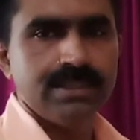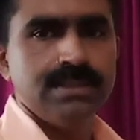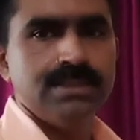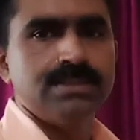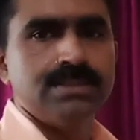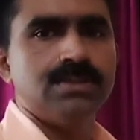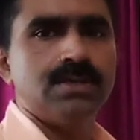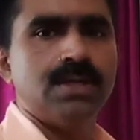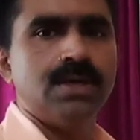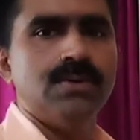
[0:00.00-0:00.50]

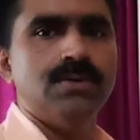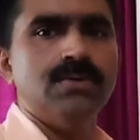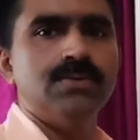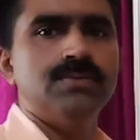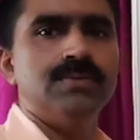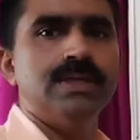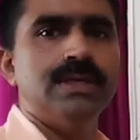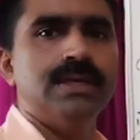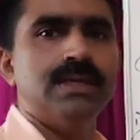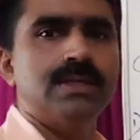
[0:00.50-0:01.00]
So now
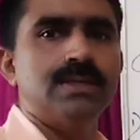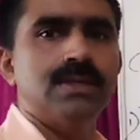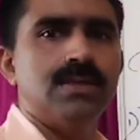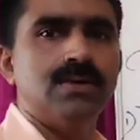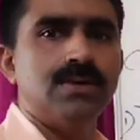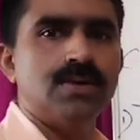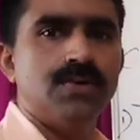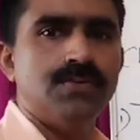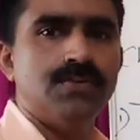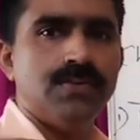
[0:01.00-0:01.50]
there lot
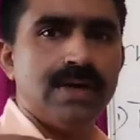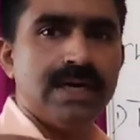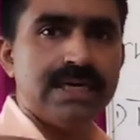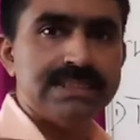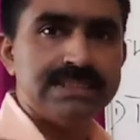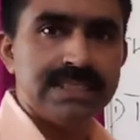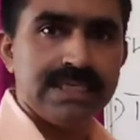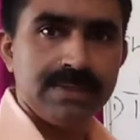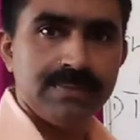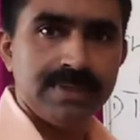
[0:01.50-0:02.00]
of
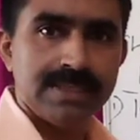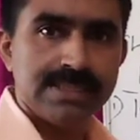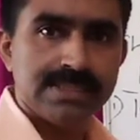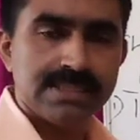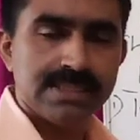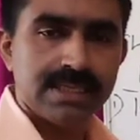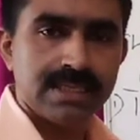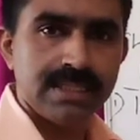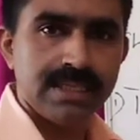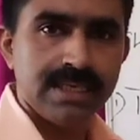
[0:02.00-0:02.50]
assignments
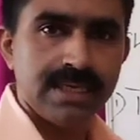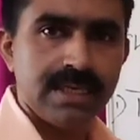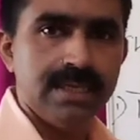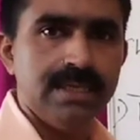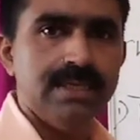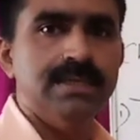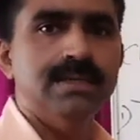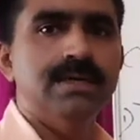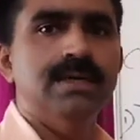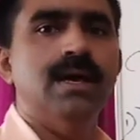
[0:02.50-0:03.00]
are
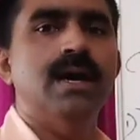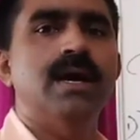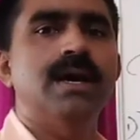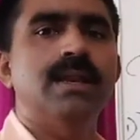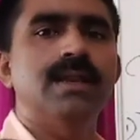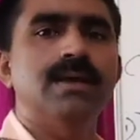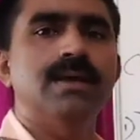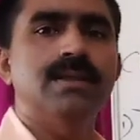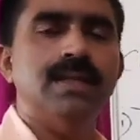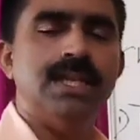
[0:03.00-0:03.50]
there, and
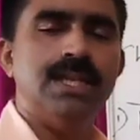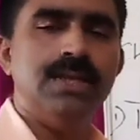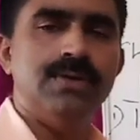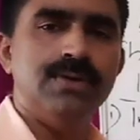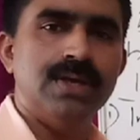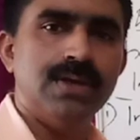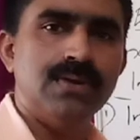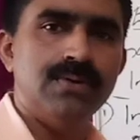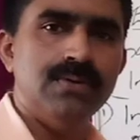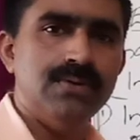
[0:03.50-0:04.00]
that you
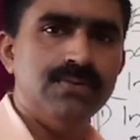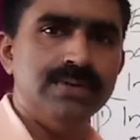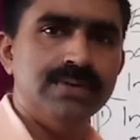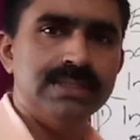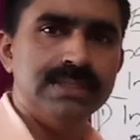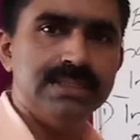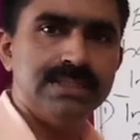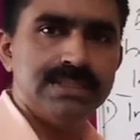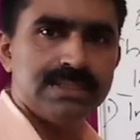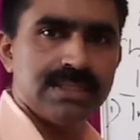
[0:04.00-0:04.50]
can do. With
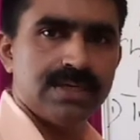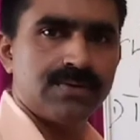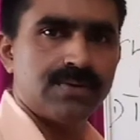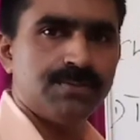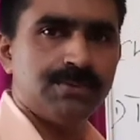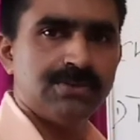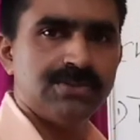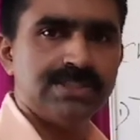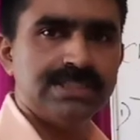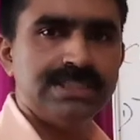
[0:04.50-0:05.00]
this, our
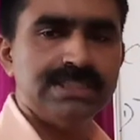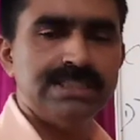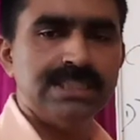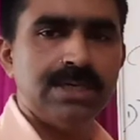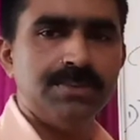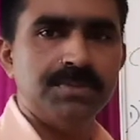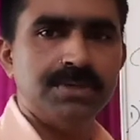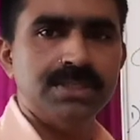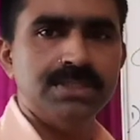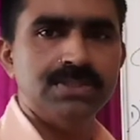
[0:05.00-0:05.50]
first
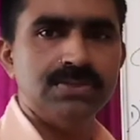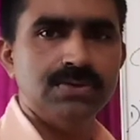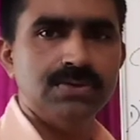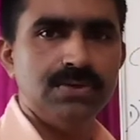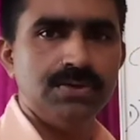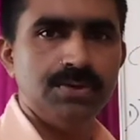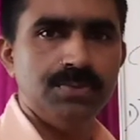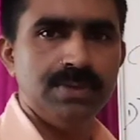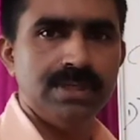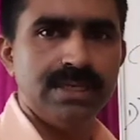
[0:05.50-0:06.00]
chapter is going
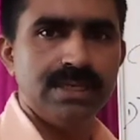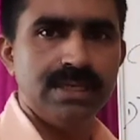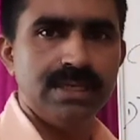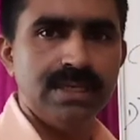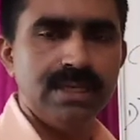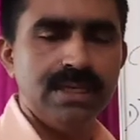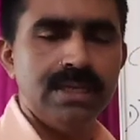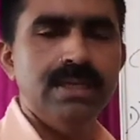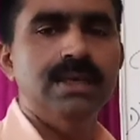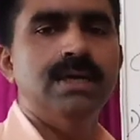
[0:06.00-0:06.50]
to be
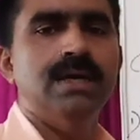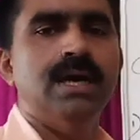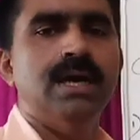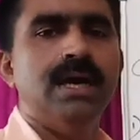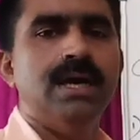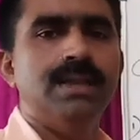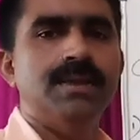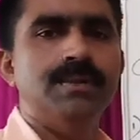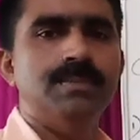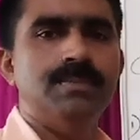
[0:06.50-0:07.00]
ended,
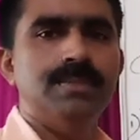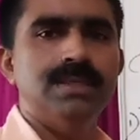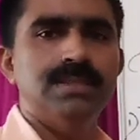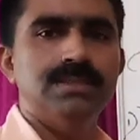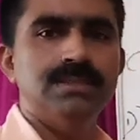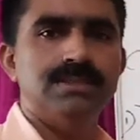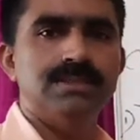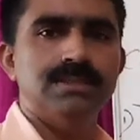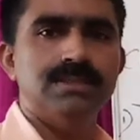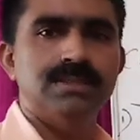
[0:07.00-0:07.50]
and please
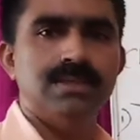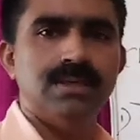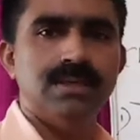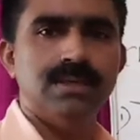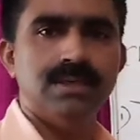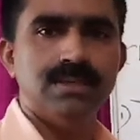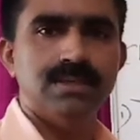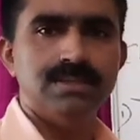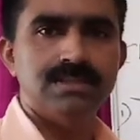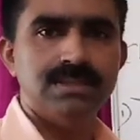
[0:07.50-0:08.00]

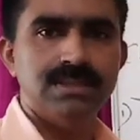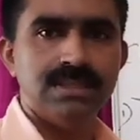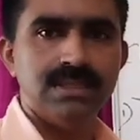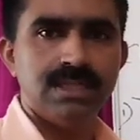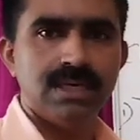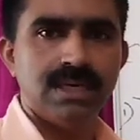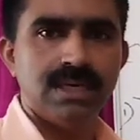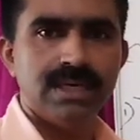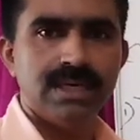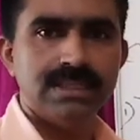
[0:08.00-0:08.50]
see
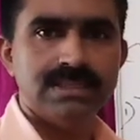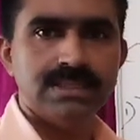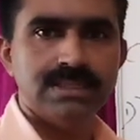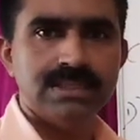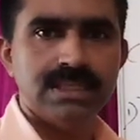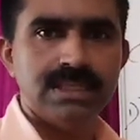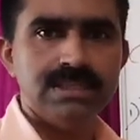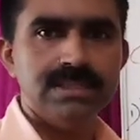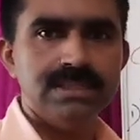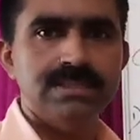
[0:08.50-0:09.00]
the
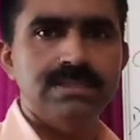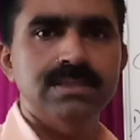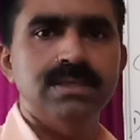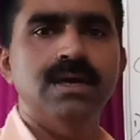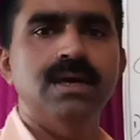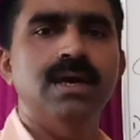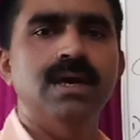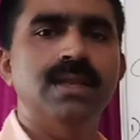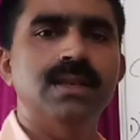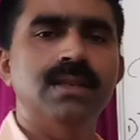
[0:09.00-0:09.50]
exercise
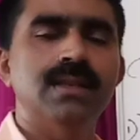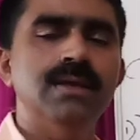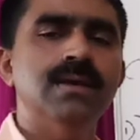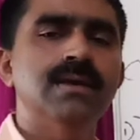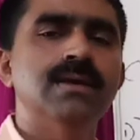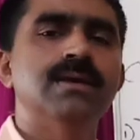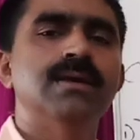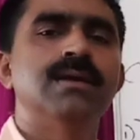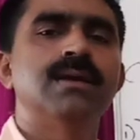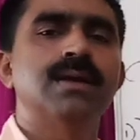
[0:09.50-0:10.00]

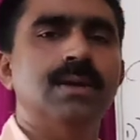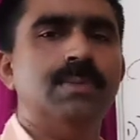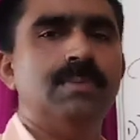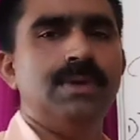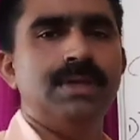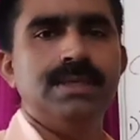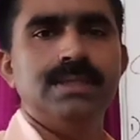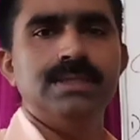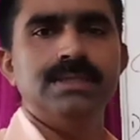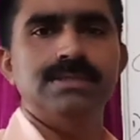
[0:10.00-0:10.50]
and
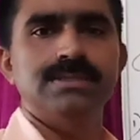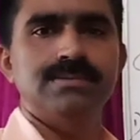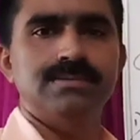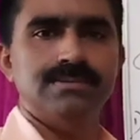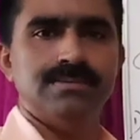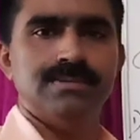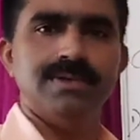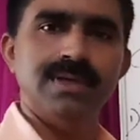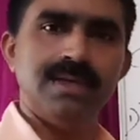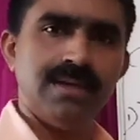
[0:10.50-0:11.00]
complete this.
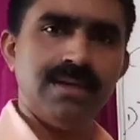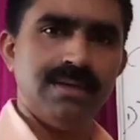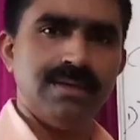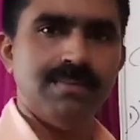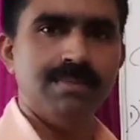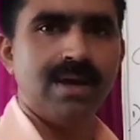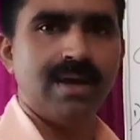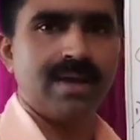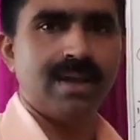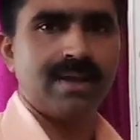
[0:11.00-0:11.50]
Okay,
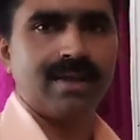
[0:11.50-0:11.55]
bye.